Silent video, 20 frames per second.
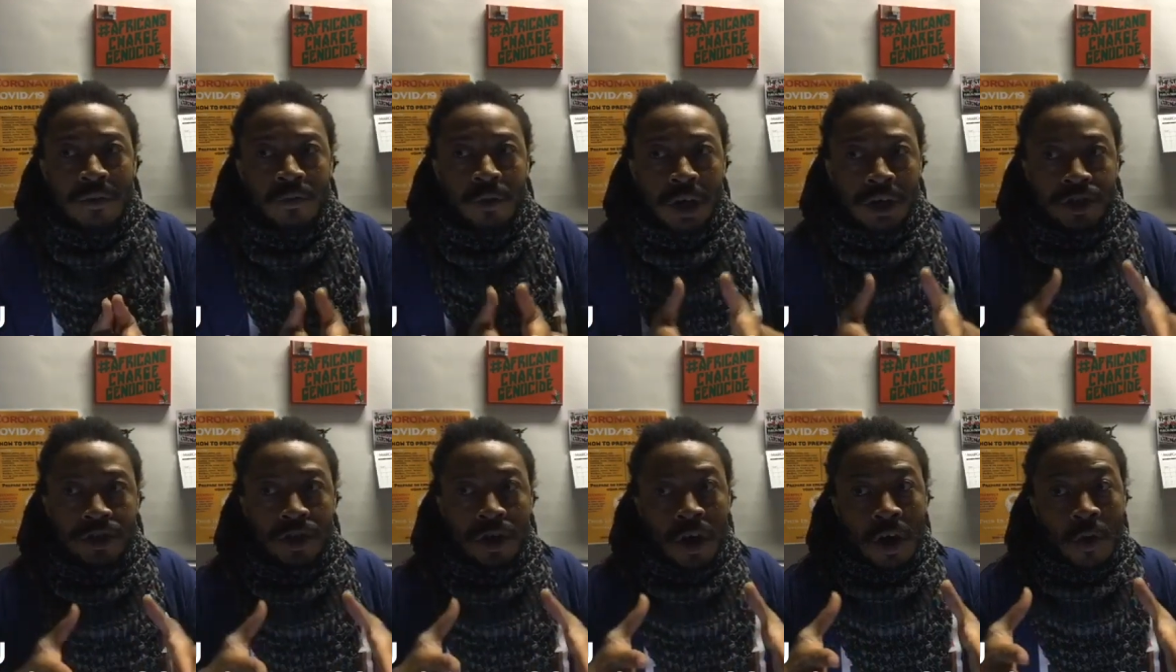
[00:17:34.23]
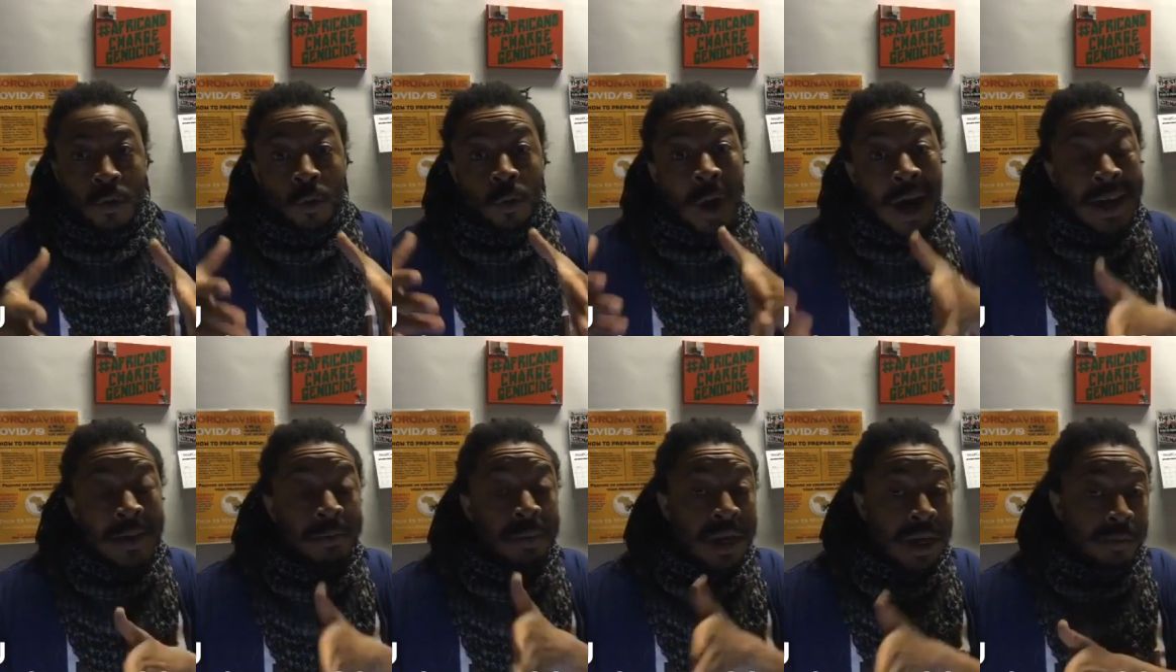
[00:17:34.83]
which are
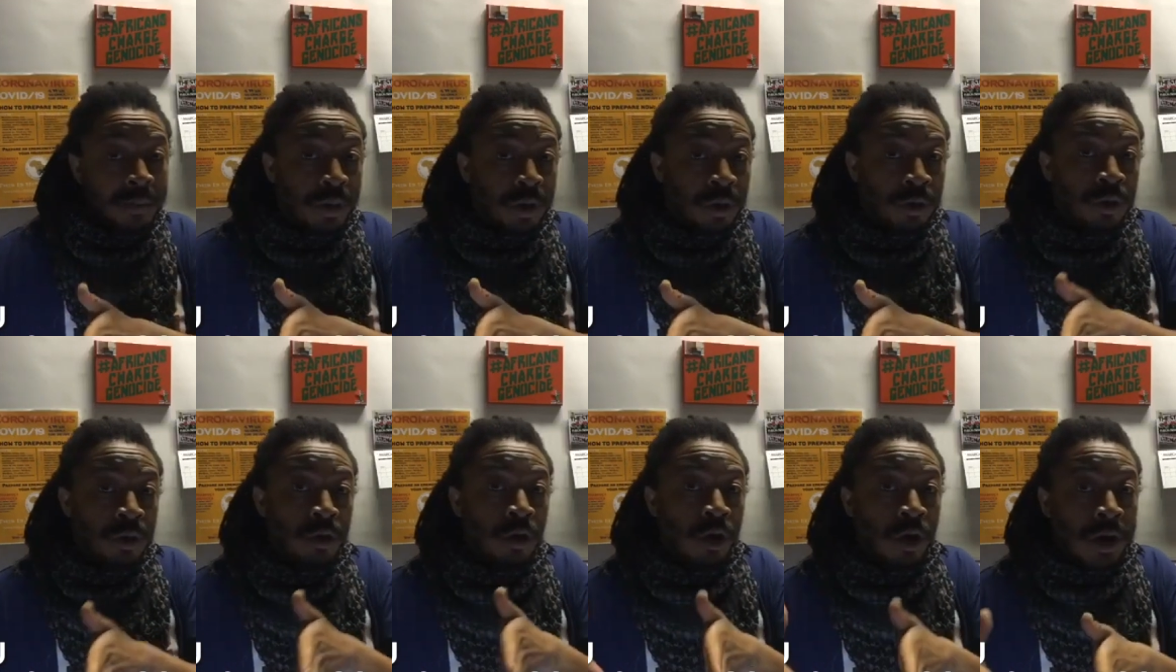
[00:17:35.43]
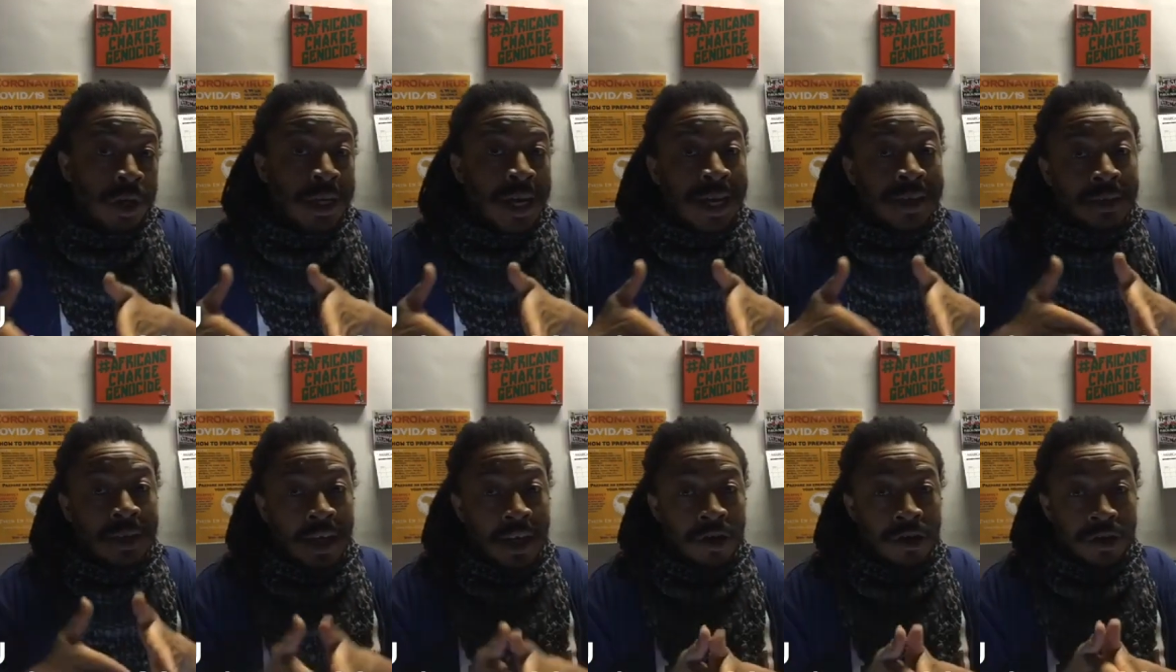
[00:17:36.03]
white people who
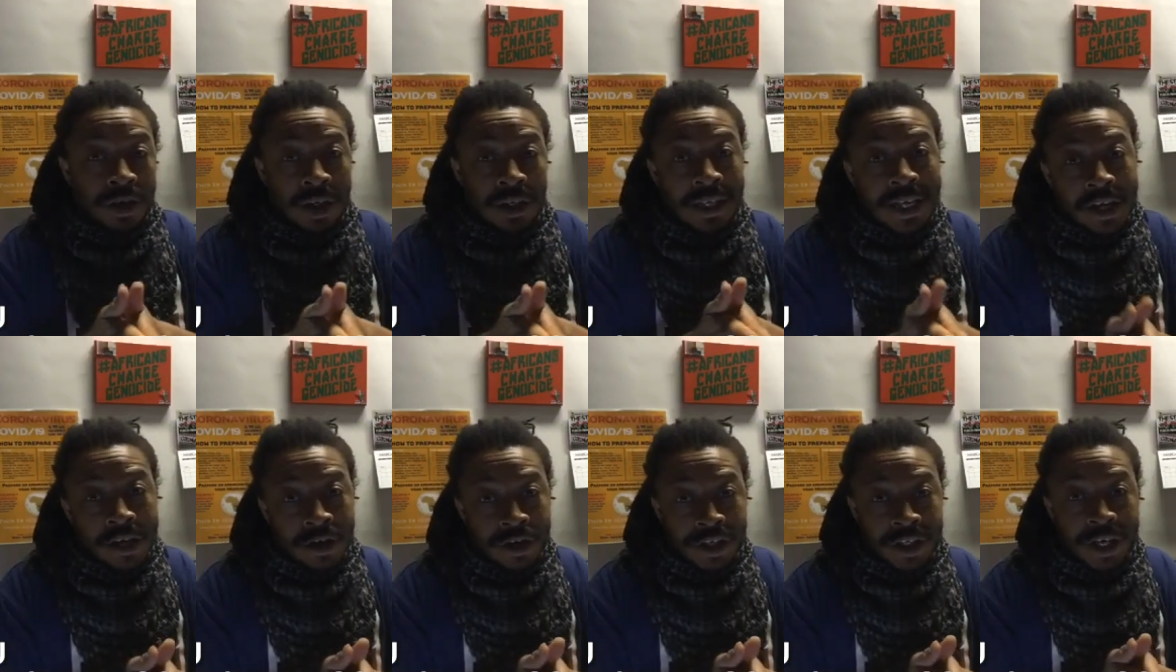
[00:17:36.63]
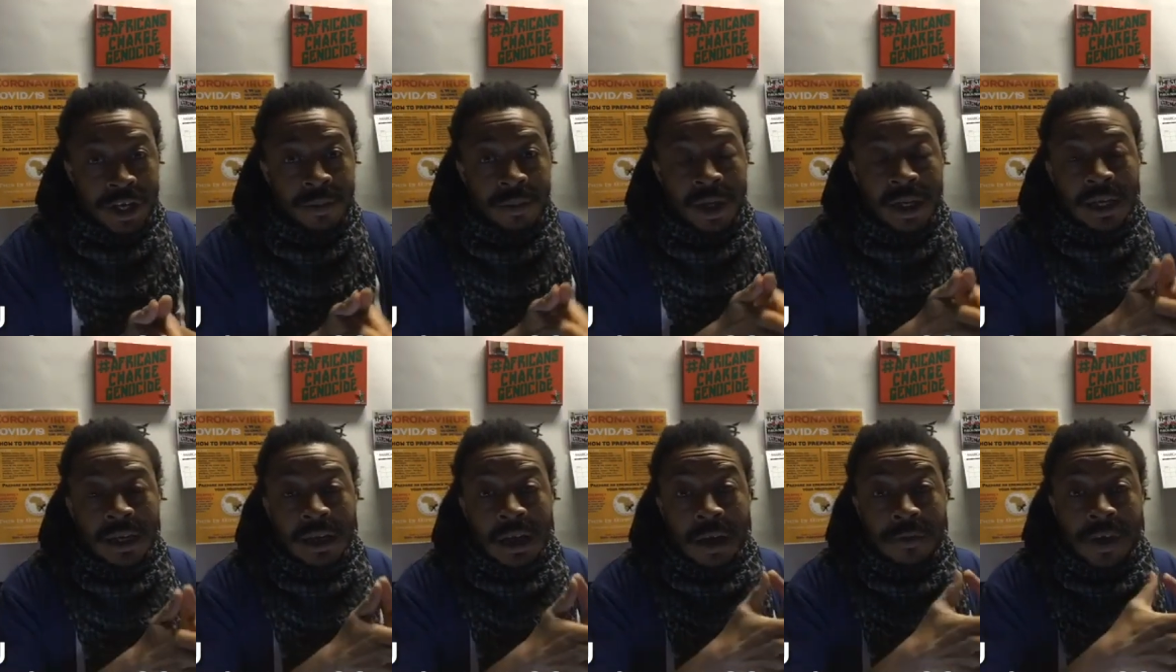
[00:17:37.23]
organize under the leadership
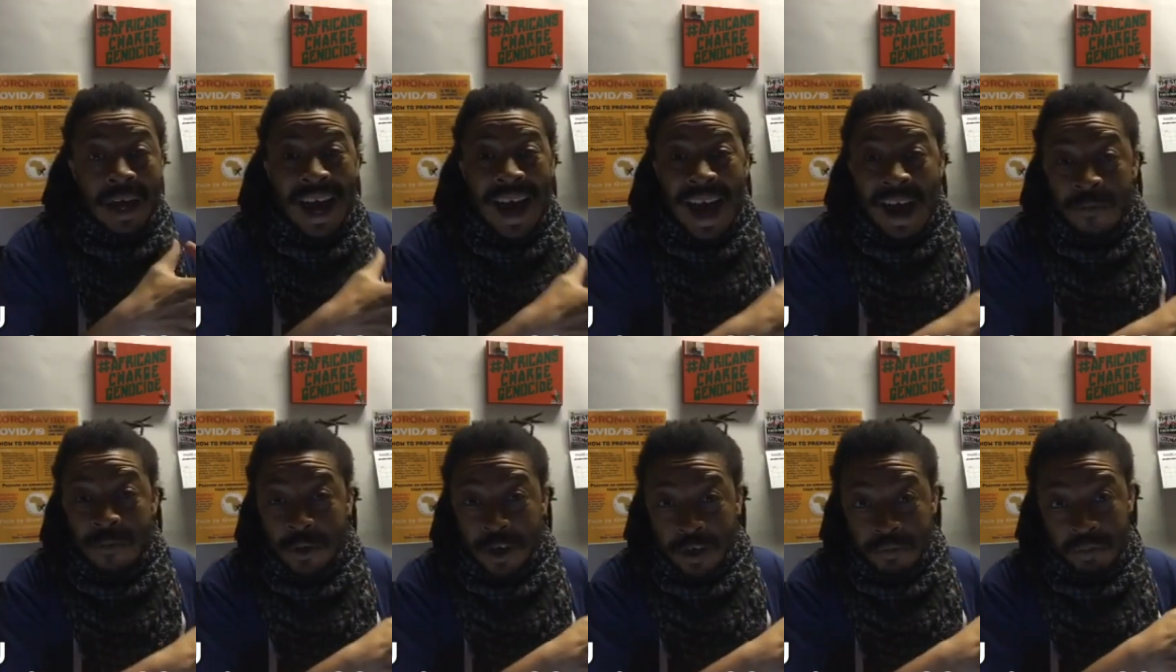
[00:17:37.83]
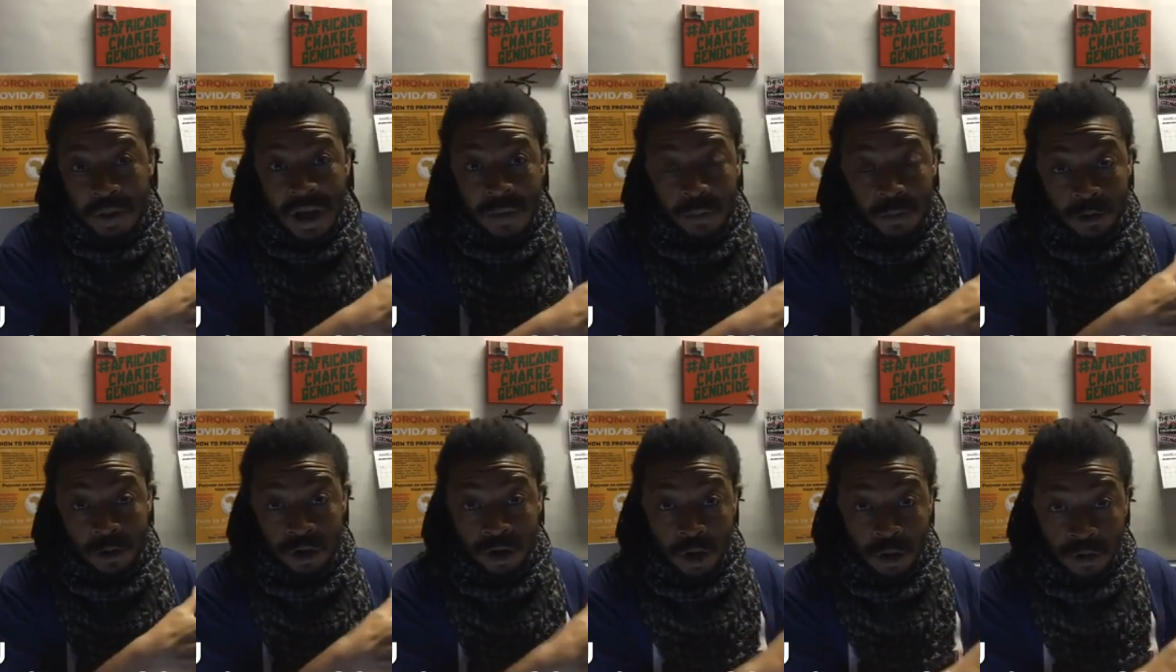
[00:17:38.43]
of the African
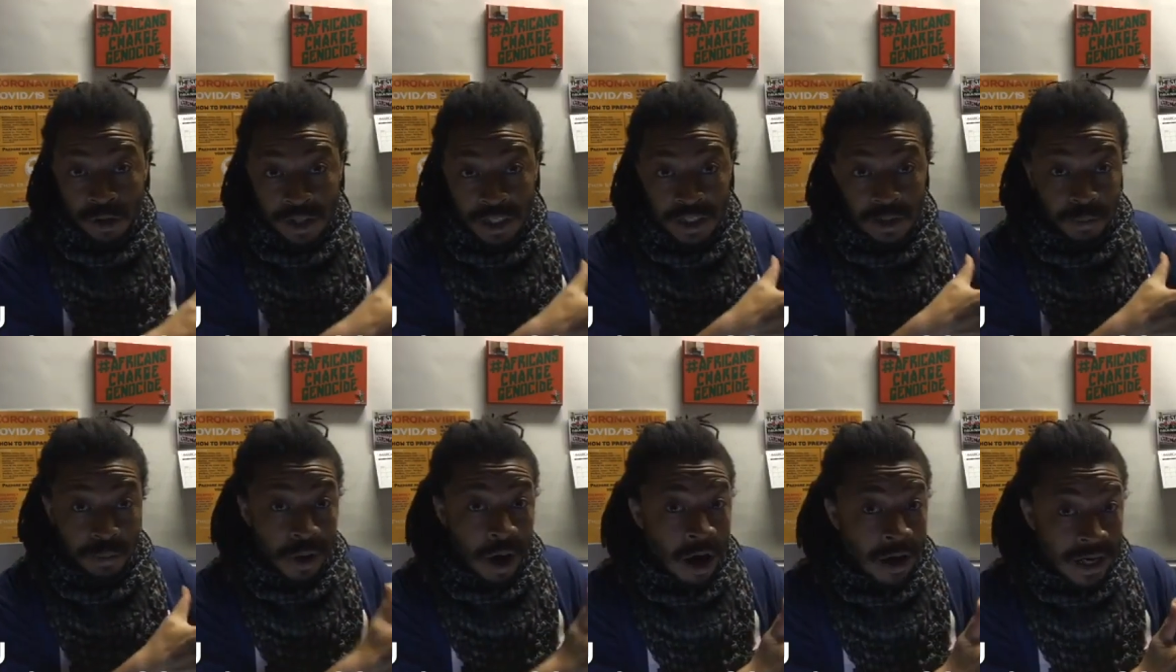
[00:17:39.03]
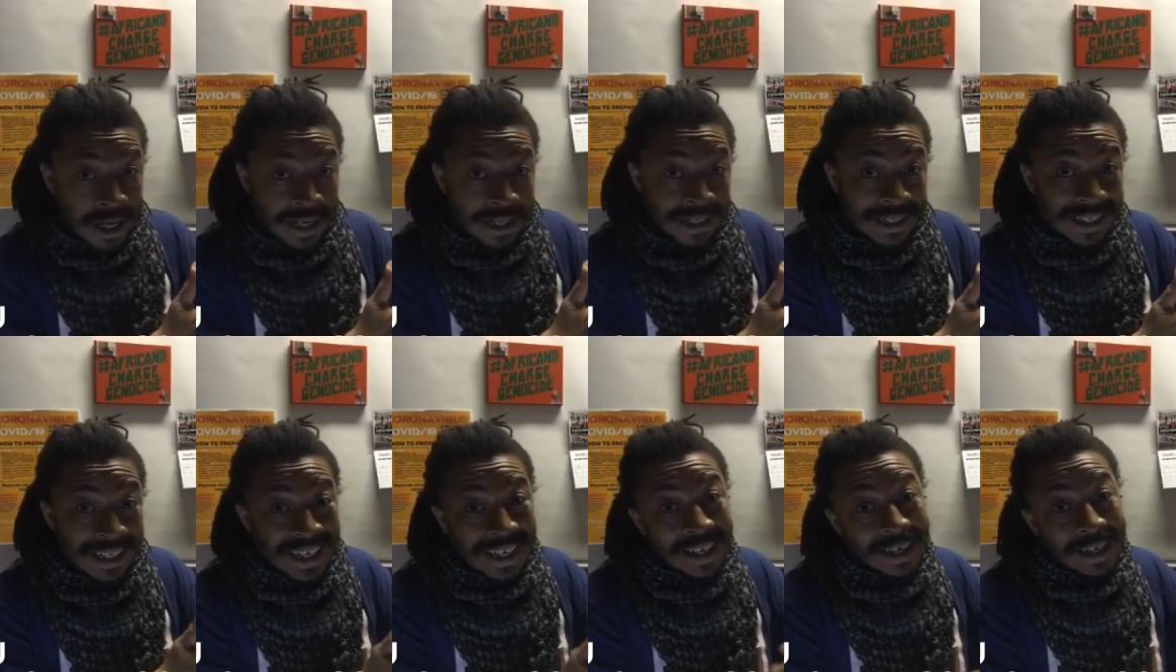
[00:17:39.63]
People's Socialist Party
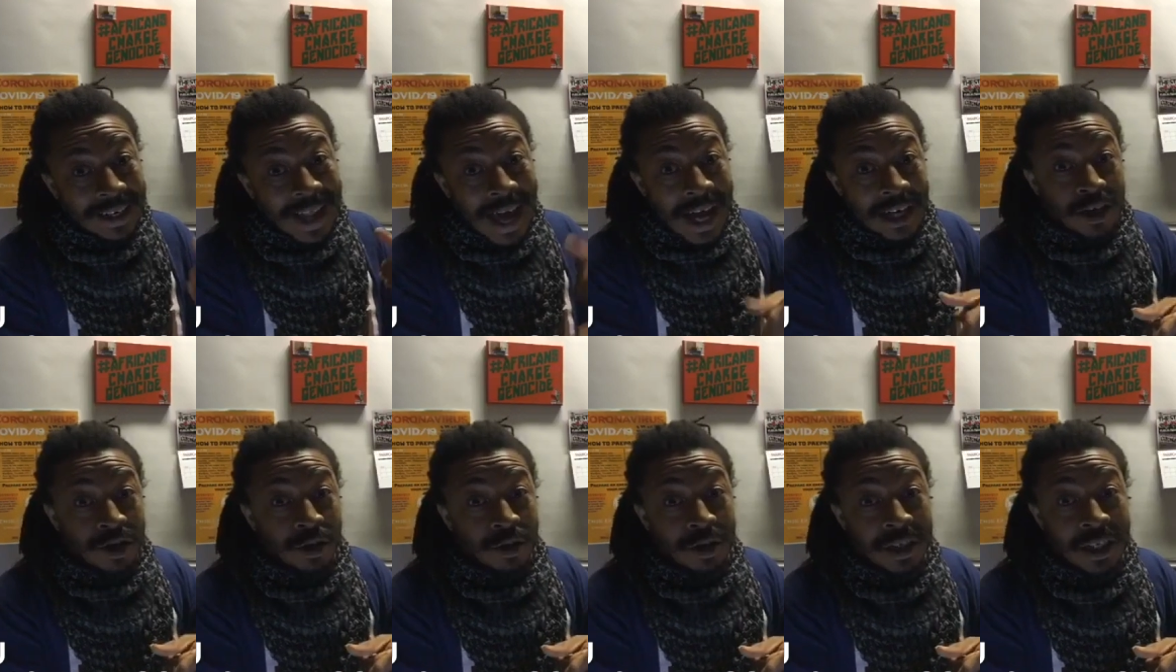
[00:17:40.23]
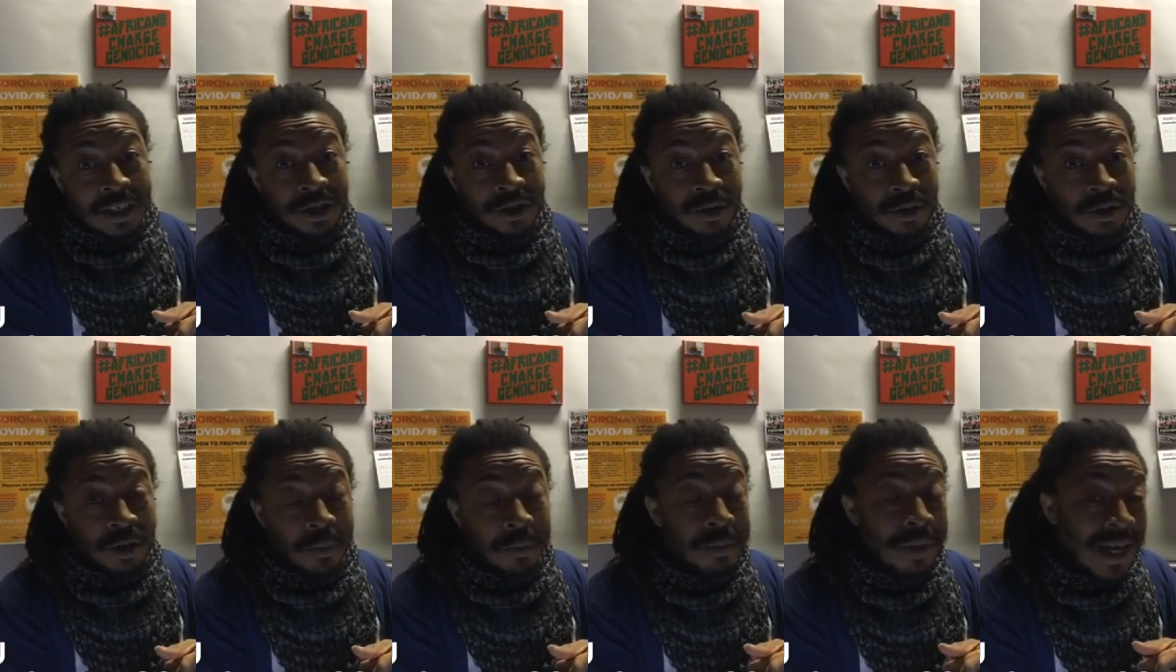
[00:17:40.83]
National Central
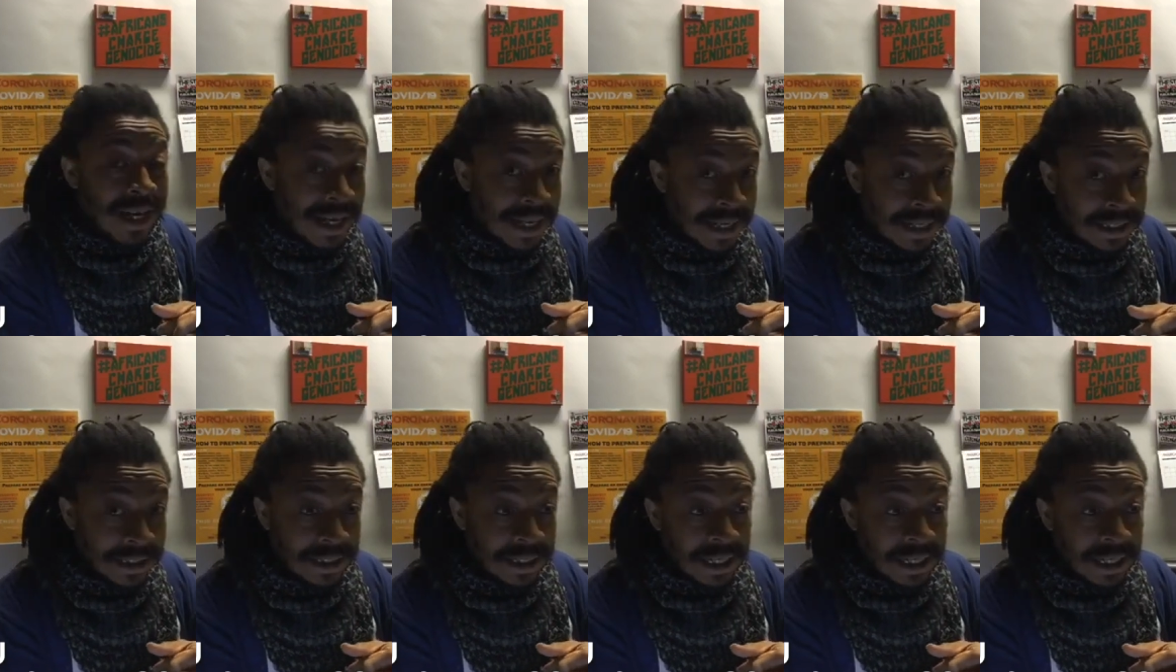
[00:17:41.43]
Committee,